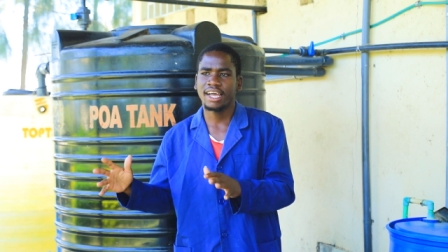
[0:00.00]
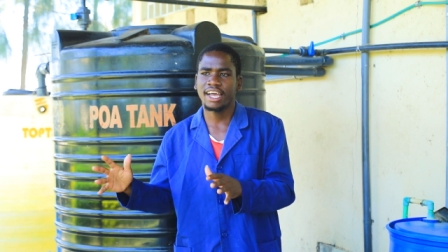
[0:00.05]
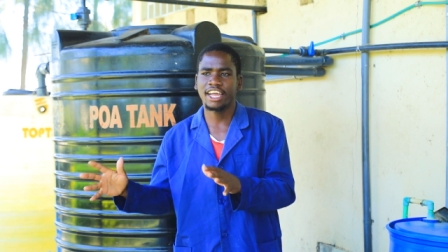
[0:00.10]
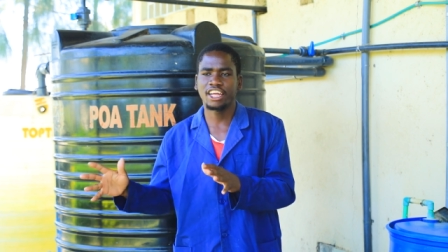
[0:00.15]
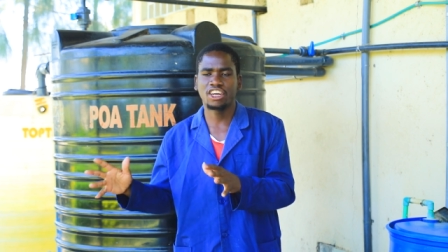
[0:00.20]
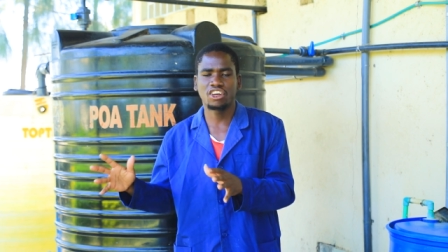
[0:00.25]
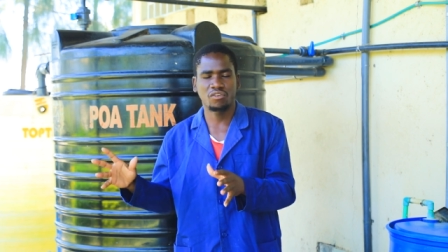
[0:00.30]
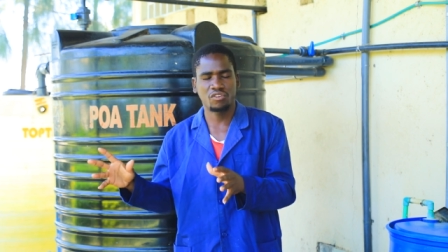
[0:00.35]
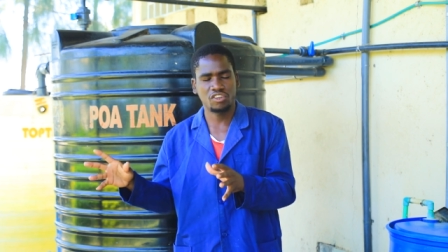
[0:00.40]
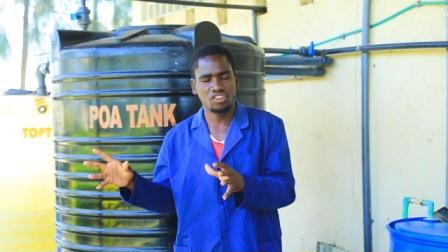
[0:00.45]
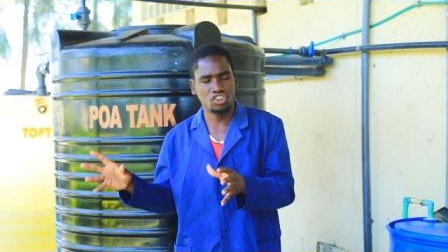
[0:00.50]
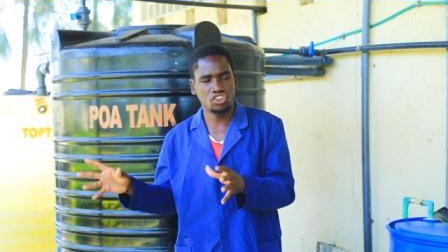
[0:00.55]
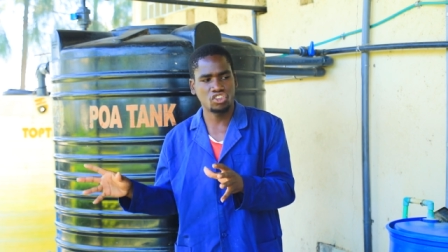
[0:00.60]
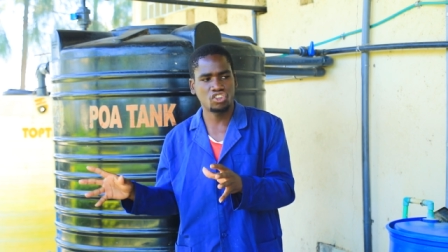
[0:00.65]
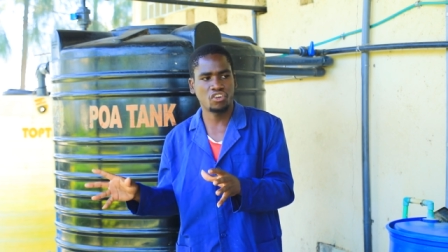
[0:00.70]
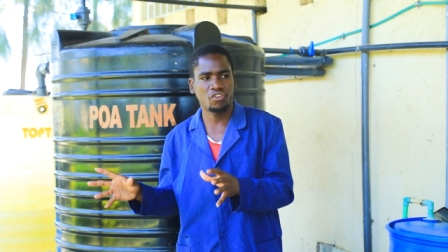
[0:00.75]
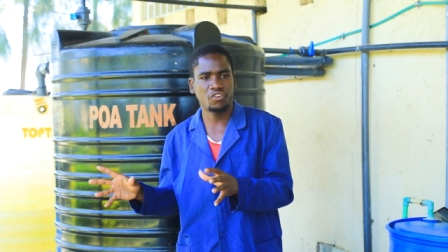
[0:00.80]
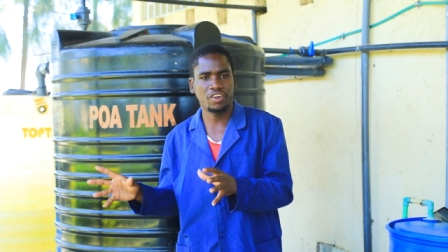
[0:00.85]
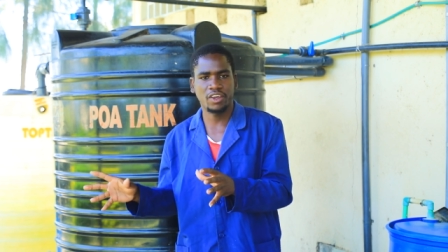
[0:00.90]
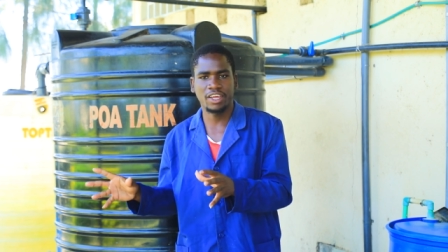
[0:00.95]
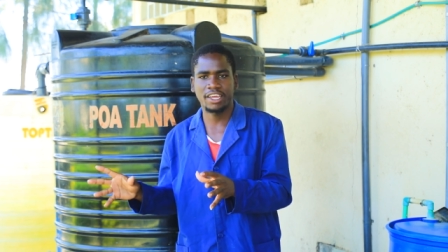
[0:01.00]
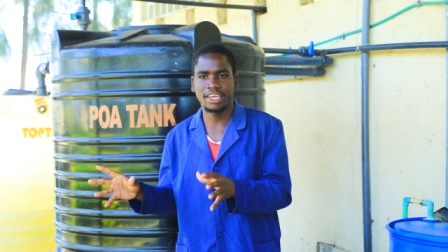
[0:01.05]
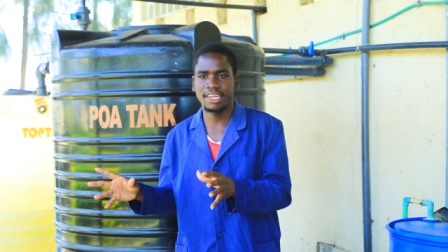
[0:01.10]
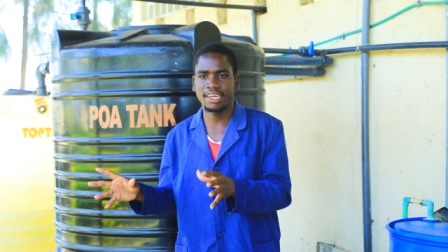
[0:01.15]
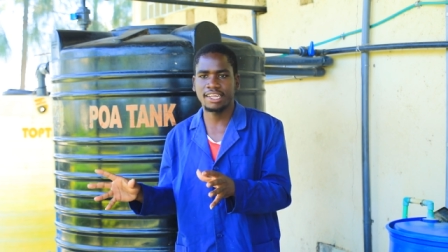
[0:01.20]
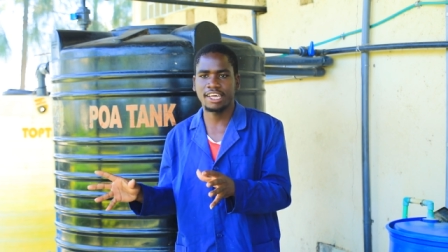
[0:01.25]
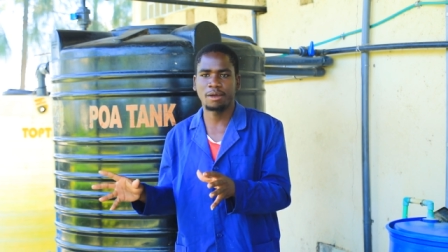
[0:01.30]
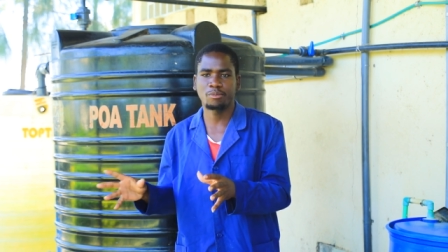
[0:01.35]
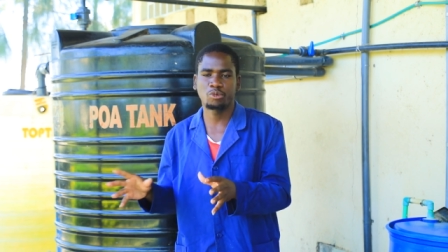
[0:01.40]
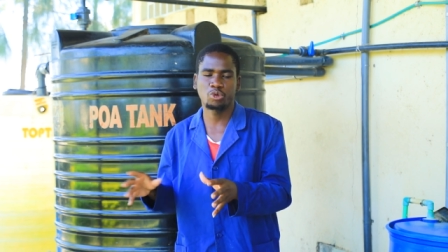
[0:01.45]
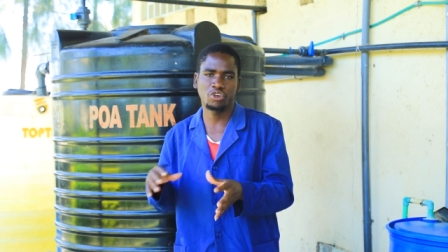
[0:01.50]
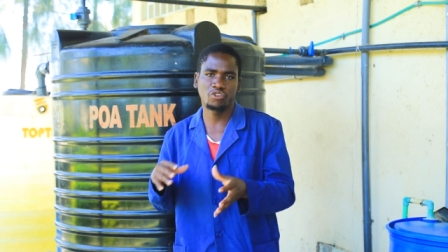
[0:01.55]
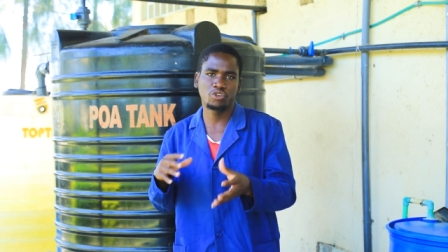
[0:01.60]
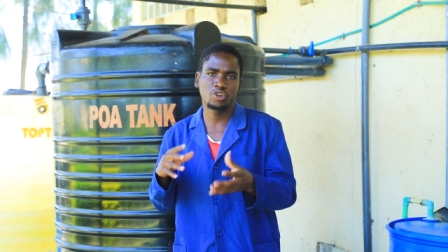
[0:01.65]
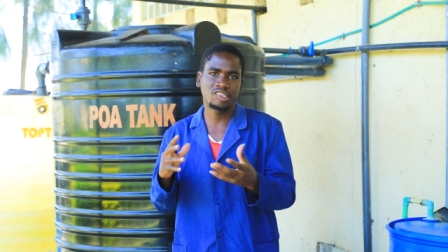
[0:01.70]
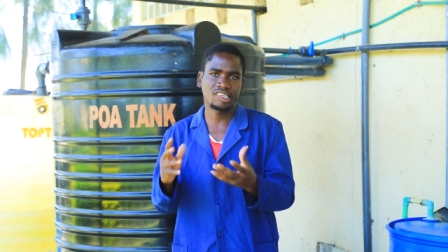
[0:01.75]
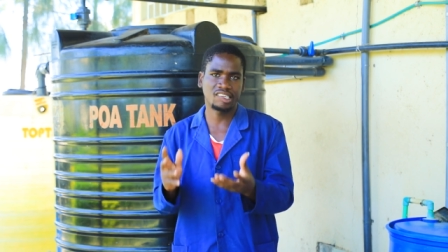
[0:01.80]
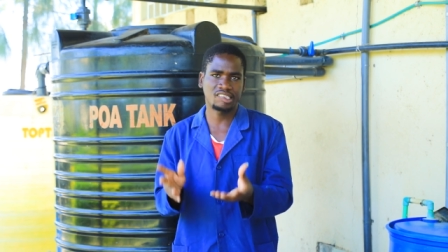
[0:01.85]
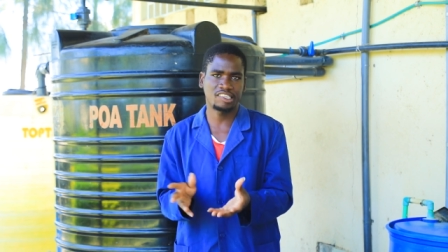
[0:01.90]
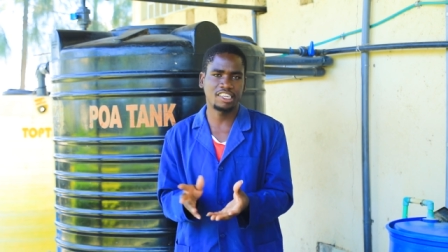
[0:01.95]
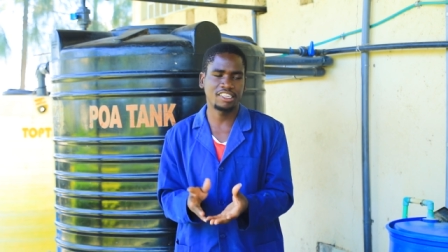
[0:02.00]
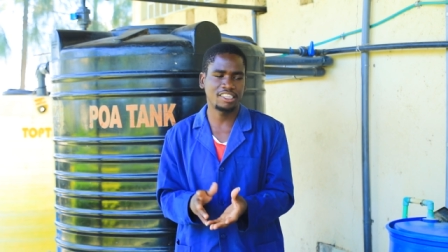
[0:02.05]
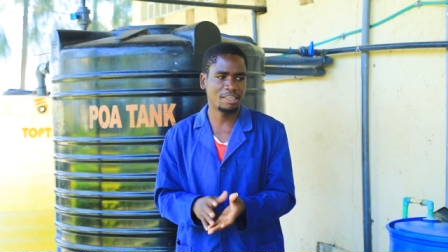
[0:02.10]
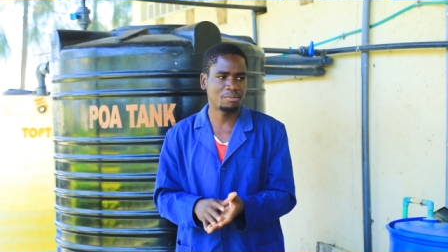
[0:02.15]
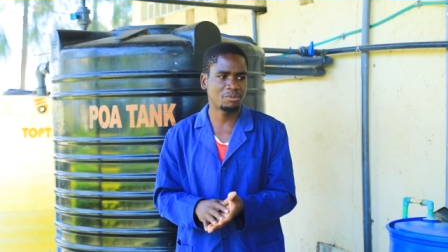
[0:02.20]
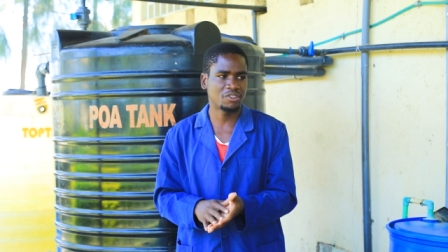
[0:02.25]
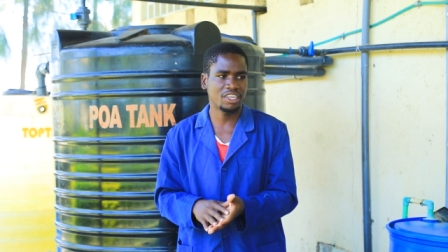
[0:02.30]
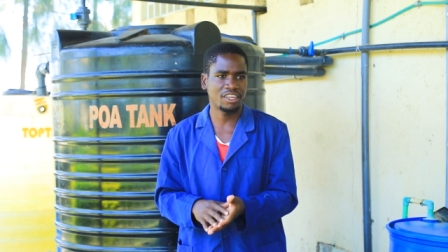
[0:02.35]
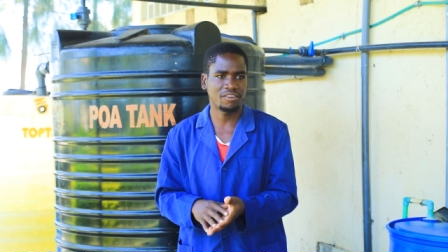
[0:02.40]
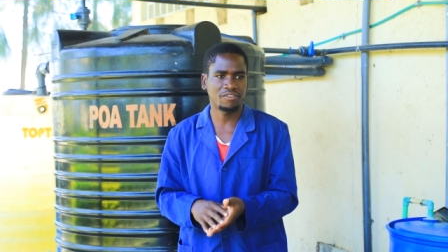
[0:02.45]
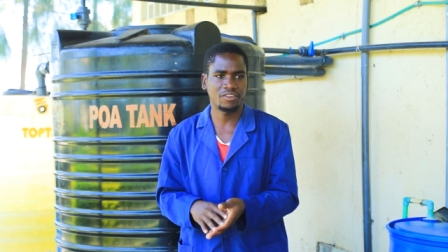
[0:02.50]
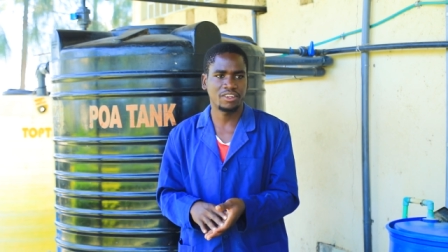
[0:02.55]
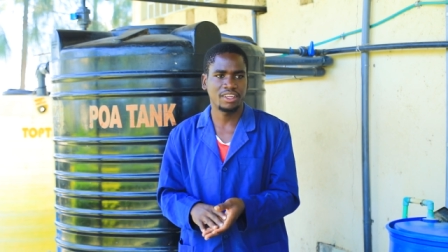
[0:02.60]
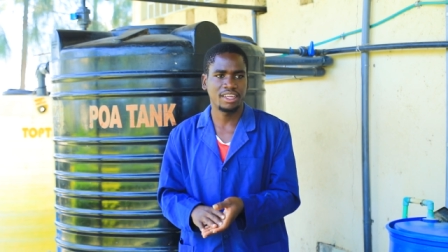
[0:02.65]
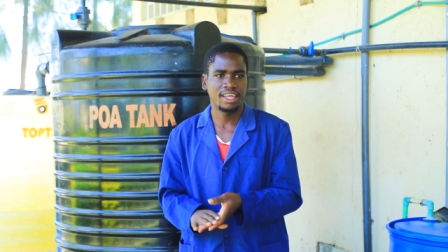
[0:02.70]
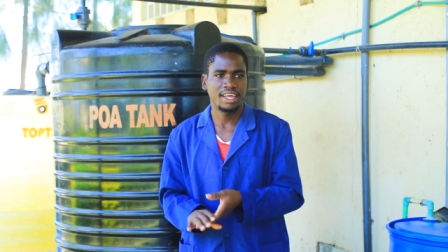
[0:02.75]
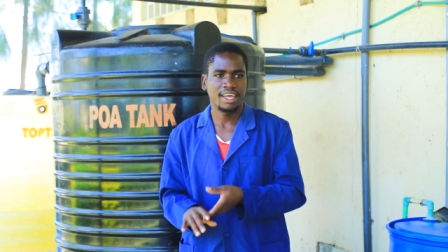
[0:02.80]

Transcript: kind of a source of income to even sustain themselves,